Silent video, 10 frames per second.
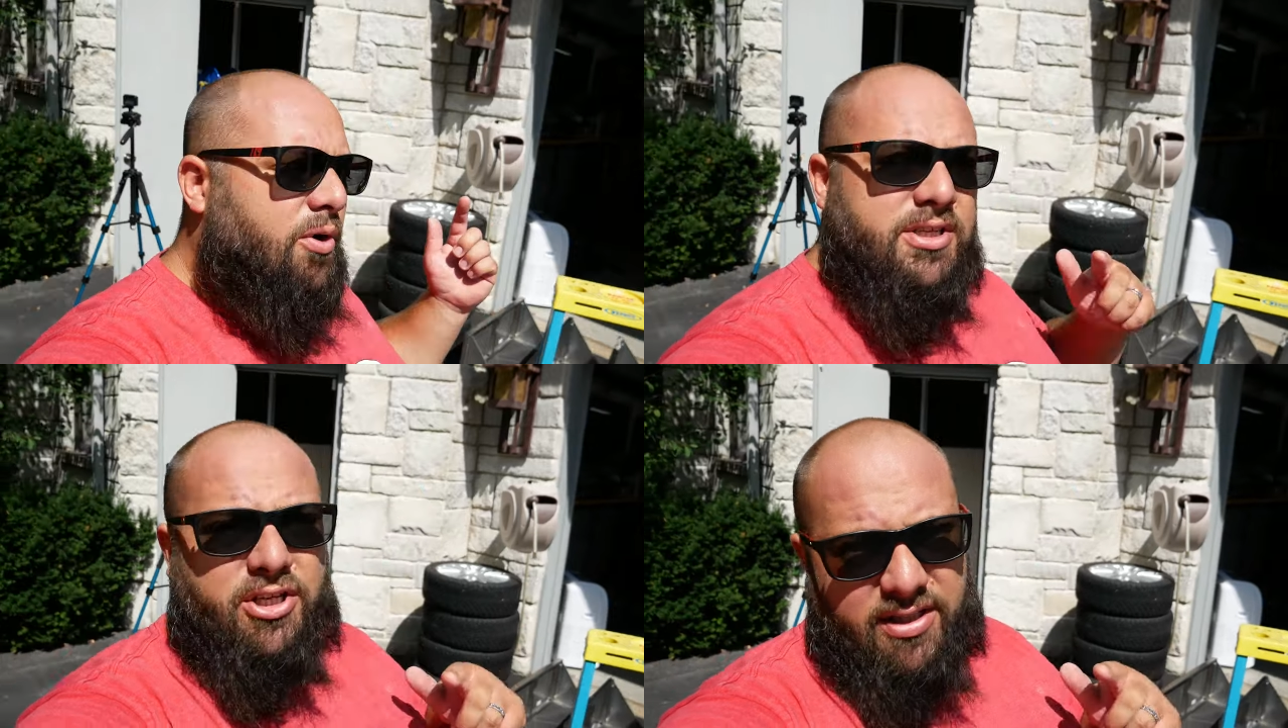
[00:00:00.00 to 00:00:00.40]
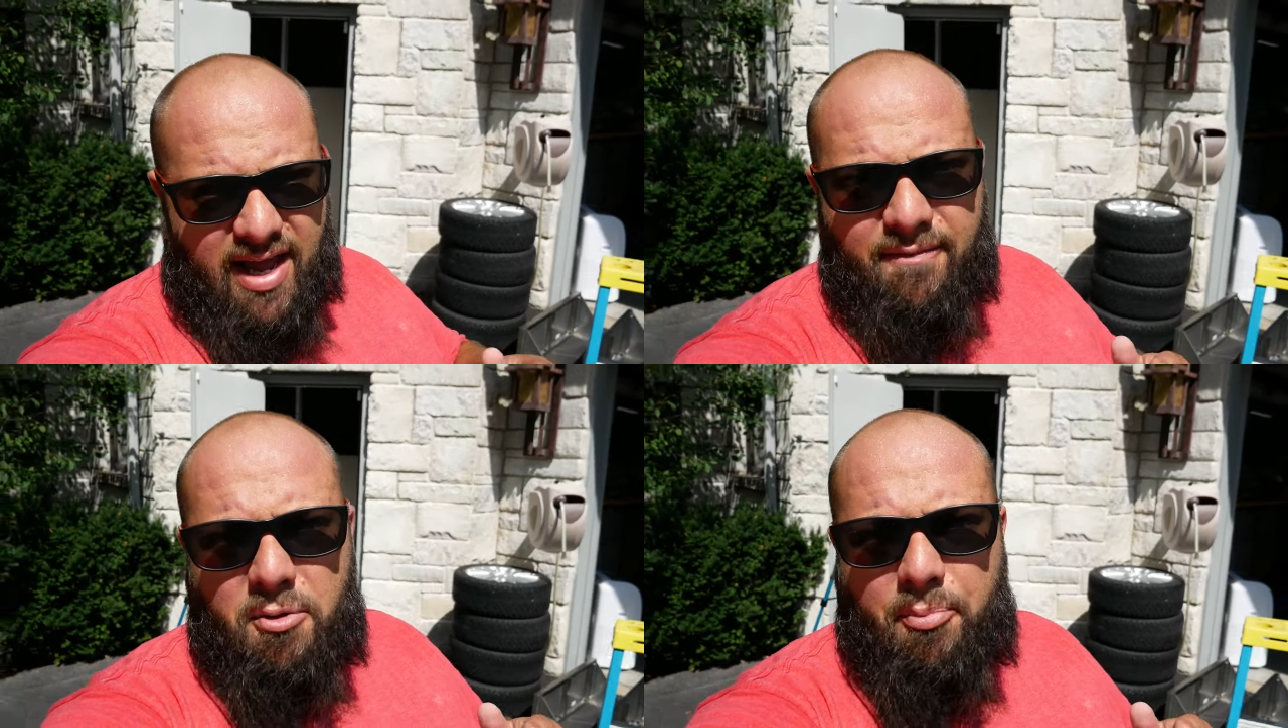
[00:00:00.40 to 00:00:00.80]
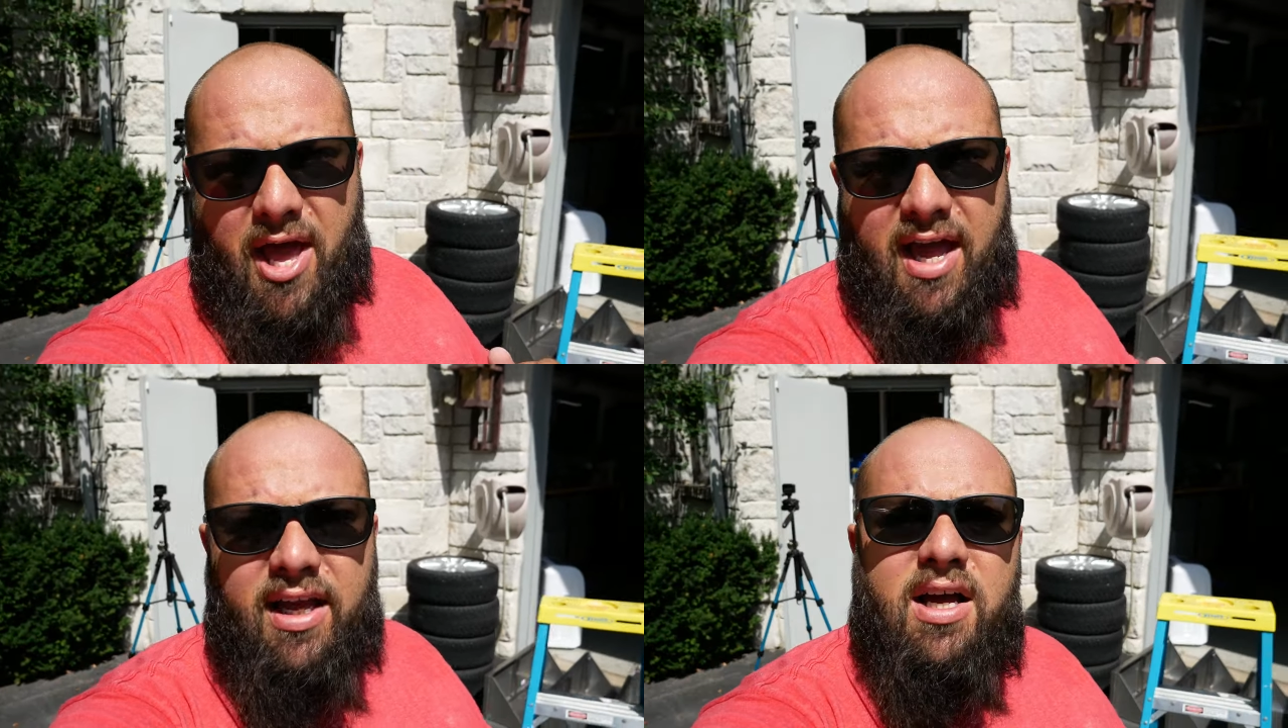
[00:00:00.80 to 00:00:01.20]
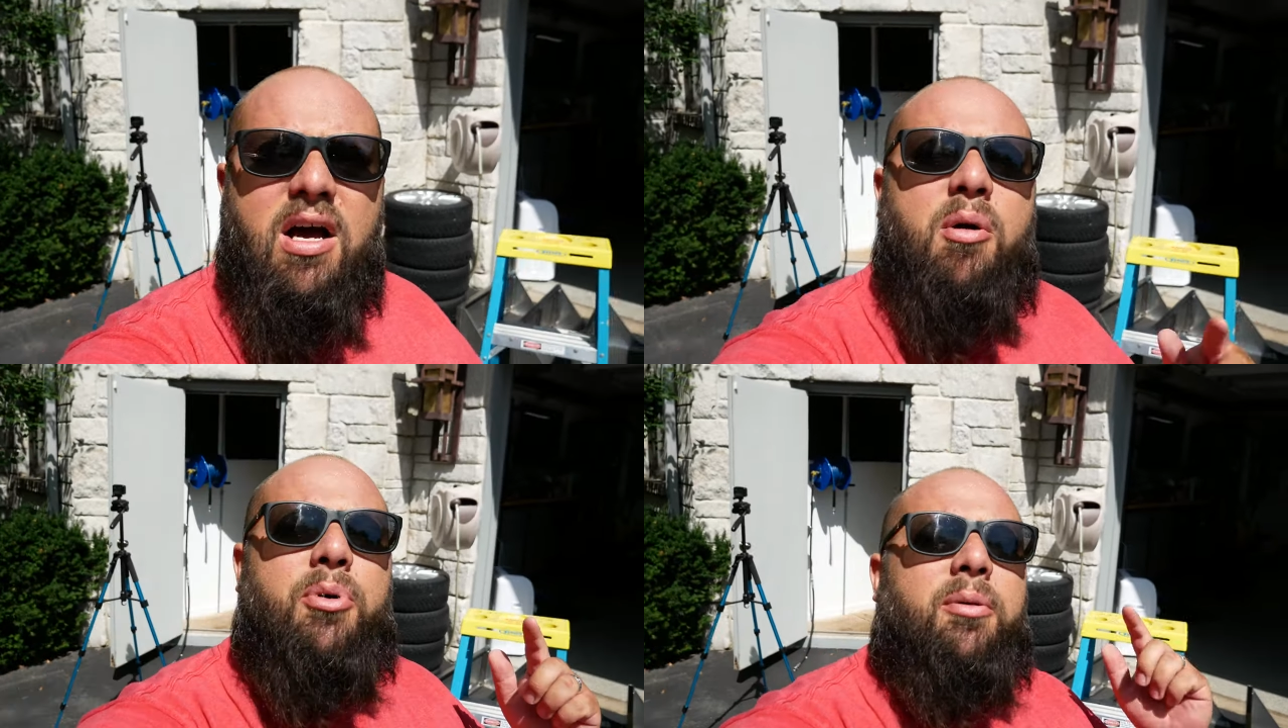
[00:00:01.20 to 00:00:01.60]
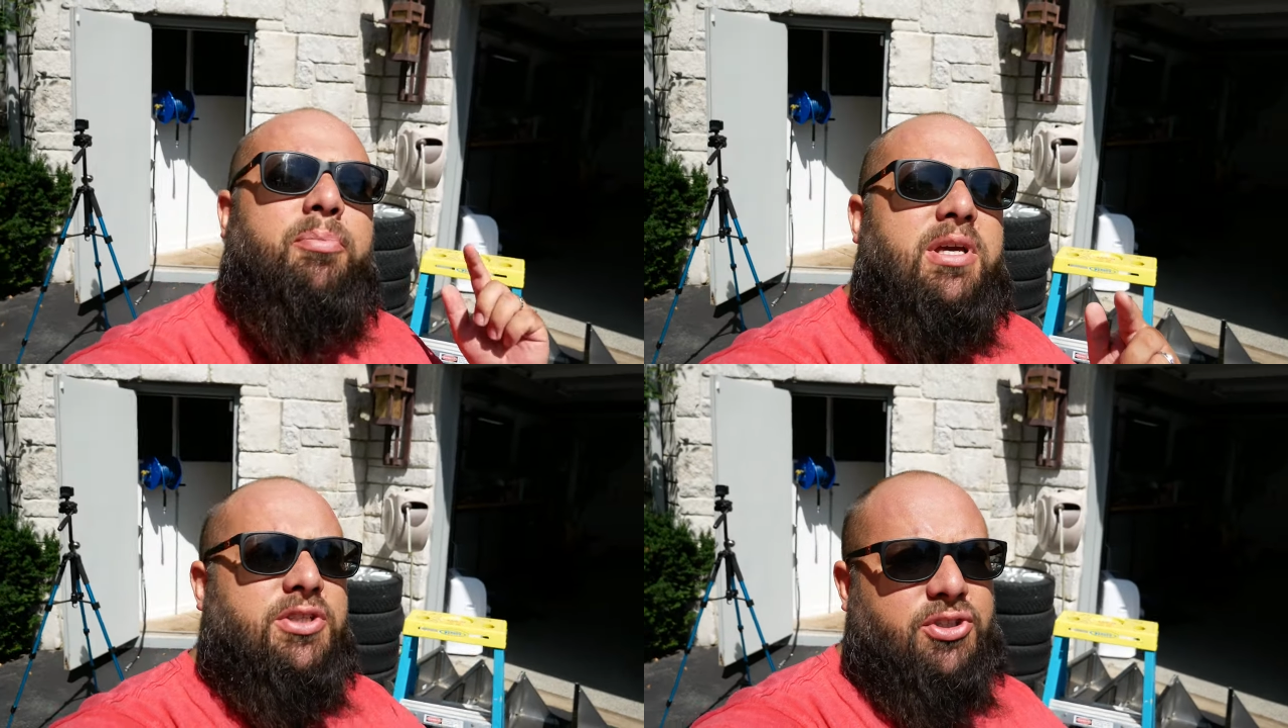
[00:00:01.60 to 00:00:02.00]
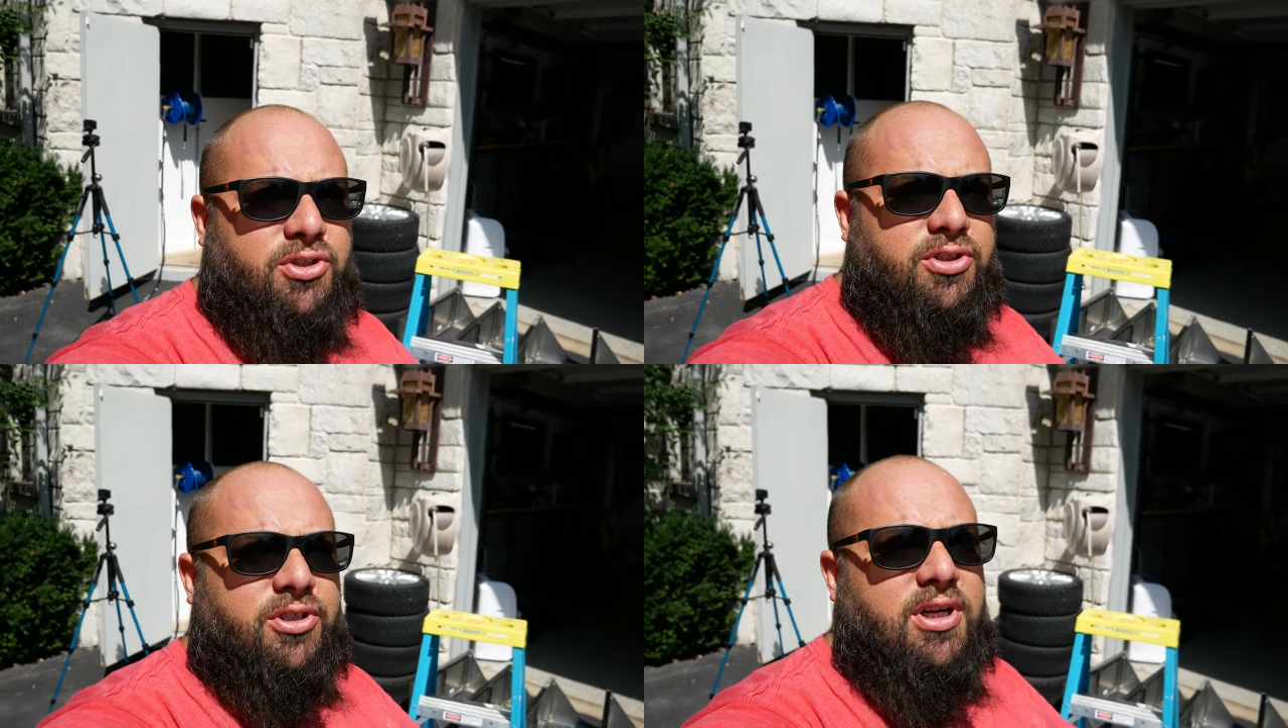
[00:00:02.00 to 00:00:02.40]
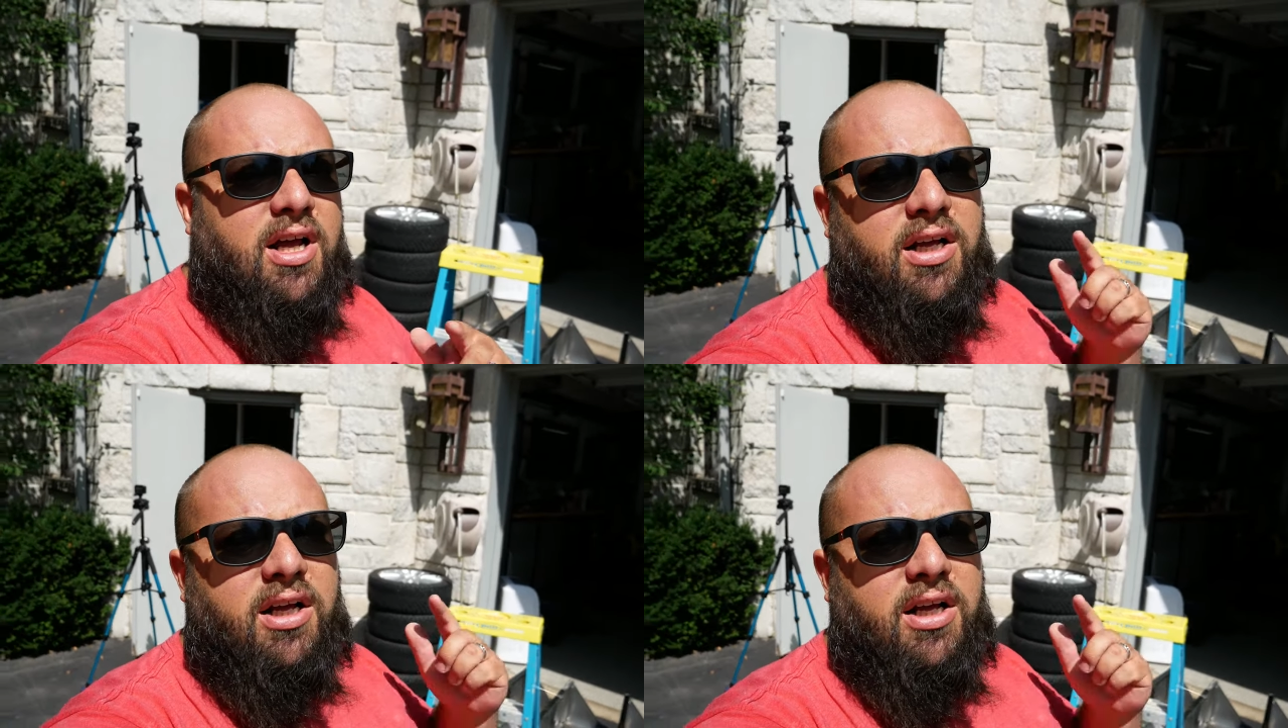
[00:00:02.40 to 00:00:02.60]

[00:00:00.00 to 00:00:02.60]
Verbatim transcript: always good to have you back. But be sure